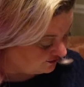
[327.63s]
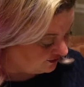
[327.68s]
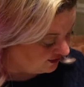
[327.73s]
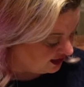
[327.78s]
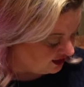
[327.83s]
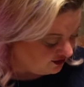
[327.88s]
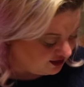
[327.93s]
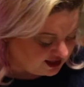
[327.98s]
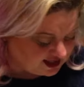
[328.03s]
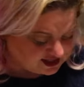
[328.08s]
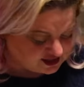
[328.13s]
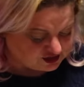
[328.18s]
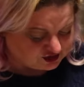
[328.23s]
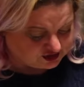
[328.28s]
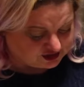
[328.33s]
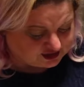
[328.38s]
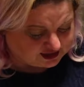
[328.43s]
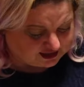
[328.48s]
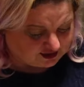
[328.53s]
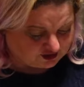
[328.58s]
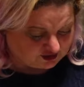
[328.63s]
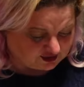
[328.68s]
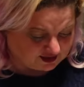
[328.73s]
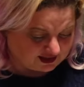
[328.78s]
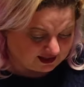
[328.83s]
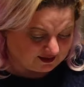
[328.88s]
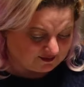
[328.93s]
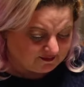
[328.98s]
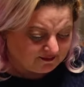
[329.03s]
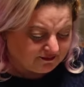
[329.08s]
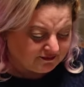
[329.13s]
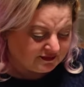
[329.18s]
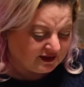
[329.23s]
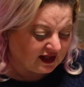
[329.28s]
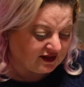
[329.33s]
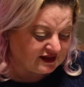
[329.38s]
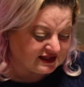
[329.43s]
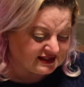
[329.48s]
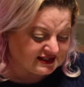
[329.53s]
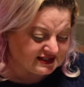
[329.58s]
very interesting looking.
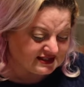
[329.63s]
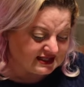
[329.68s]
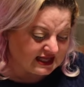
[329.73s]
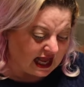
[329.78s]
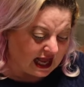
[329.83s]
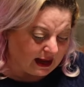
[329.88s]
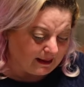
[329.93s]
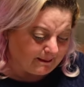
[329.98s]
This is